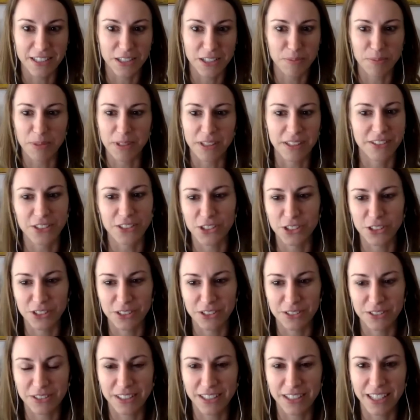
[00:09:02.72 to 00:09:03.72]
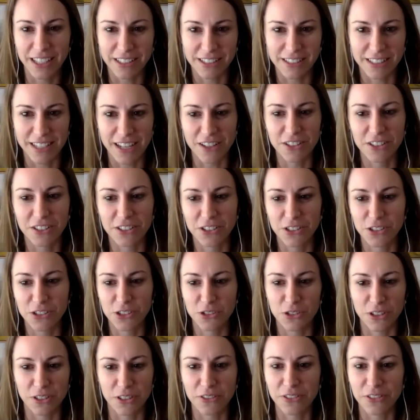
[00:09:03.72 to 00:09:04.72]
been it sounds
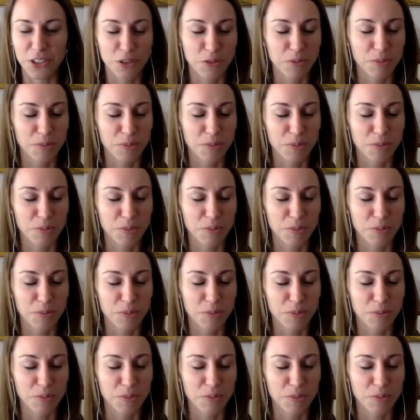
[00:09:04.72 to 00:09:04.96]
trivial,